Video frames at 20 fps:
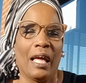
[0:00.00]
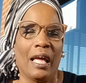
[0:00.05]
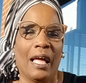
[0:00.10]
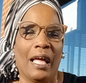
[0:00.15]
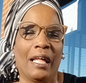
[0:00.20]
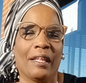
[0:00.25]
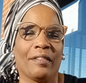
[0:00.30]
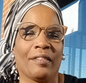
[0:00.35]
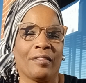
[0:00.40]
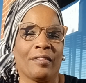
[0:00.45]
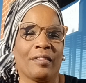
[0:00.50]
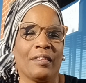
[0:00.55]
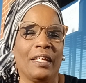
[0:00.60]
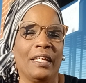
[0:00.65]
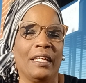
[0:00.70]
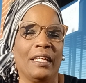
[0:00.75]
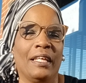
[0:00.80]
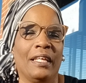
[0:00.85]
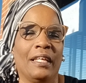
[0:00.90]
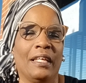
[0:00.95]
at
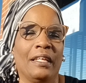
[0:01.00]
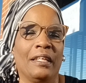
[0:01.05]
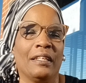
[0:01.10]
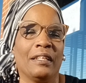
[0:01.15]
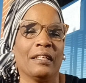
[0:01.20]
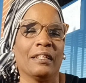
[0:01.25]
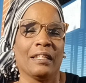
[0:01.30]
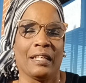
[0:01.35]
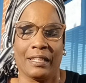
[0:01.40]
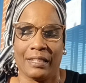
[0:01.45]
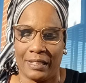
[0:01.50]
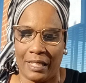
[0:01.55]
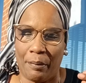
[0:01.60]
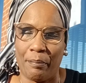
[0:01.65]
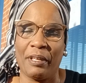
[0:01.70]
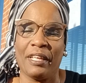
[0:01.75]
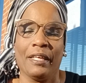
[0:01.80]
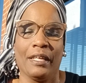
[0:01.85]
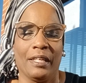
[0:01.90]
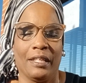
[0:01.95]
the, like I say,
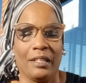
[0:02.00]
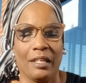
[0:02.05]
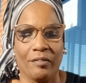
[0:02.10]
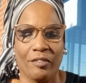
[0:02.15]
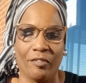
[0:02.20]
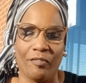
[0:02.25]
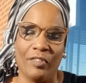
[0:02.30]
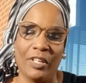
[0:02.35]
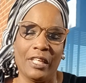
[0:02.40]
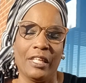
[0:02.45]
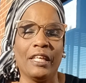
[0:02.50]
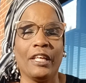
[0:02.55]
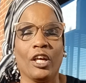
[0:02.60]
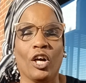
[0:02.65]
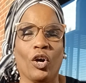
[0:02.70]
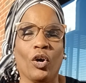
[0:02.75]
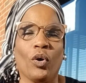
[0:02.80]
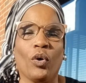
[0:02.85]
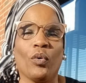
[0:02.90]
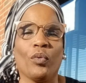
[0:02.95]
beginning of the
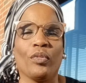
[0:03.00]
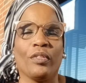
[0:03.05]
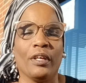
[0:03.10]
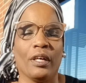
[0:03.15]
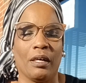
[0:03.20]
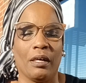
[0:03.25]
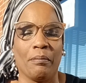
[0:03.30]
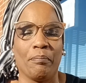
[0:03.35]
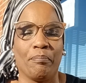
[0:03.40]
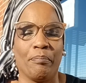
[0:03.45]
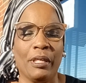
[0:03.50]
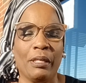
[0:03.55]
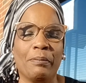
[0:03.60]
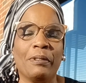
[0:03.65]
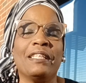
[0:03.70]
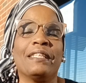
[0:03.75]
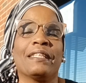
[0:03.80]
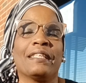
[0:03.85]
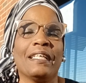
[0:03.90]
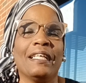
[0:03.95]
video, the
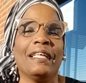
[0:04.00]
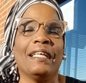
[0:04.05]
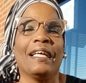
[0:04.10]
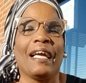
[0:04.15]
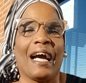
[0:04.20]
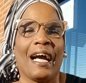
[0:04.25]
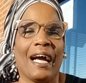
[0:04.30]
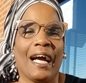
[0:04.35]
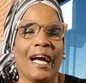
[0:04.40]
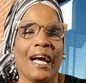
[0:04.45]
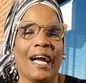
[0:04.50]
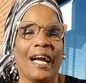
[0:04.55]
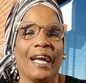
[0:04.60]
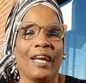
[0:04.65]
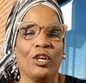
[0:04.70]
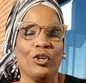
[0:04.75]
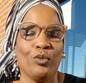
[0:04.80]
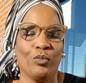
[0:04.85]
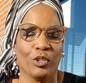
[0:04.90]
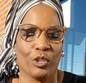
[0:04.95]
BBC guy
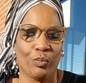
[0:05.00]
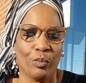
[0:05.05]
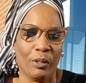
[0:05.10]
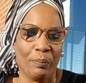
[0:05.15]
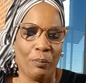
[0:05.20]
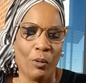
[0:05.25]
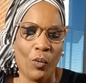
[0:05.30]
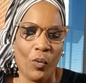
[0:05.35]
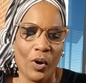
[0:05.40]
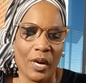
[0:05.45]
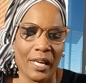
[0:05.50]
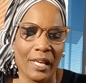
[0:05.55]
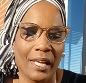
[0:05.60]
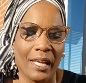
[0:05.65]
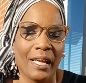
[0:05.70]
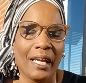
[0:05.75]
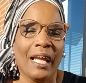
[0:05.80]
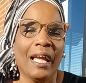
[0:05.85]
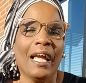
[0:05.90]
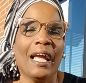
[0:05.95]
who was
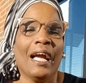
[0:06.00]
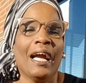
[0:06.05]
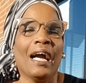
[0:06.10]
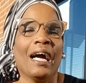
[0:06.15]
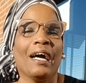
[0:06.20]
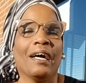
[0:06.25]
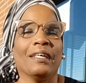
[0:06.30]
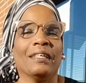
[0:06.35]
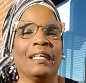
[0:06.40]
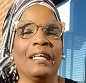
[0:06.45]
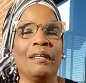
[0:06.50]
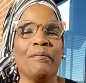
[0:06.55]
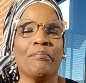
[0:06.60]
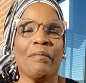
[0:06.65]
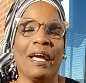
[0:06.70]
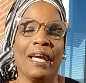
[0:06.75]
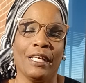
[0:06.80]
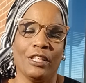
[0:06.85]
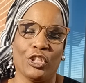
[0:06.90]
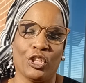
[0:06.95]
reporting, he
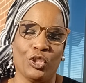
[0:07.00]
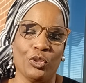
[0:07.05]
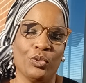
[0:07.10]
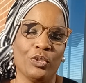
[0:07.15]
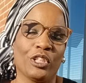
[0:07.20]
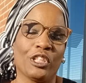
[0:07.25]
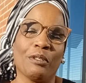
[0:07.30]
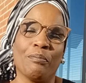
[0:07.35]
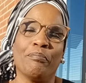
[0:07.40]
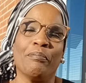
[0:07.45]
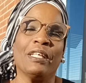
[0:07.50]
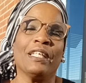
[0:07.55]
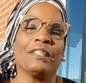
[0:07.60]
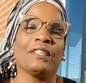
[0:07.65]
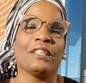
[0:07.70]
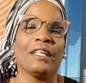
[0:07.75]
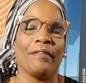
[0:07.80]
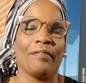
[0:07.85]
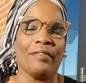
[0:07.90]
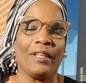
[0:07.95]
made sure to
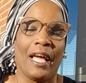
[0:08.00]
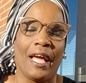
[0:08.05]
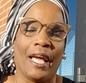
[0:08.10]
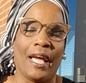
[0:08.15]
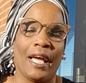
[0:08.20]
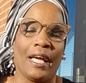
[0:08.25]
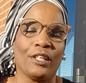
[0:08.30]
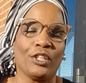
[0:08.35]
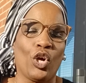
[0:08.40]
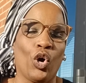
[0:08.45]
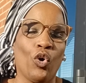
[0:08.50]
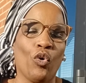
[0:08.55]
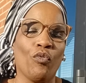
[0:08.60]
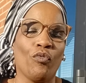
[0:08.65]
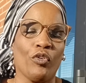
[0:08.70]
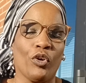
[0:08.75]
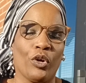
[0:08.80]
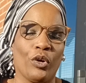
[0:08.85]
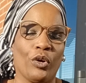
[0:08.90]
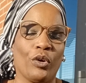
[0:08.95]
mention that
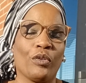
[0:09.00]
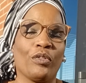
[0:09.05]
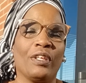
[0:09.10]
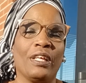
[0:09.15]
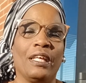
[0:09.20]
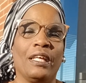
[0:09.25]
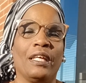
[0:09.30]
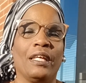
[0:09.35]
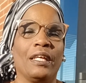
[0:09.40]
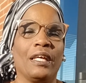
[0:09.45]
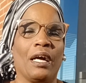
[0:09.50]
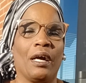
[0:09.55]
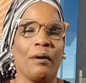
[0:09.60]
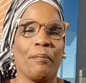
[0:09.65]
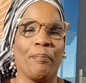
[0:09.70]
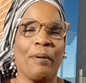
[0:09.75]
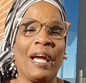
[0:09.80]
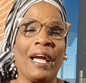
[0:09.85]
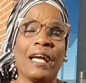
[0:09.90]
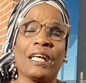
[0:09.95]
over the
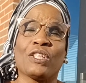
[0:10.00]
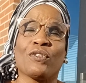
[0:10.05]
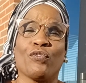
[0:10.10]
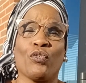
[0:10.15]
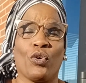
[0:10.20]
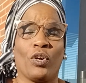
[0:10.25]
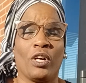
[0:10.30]
past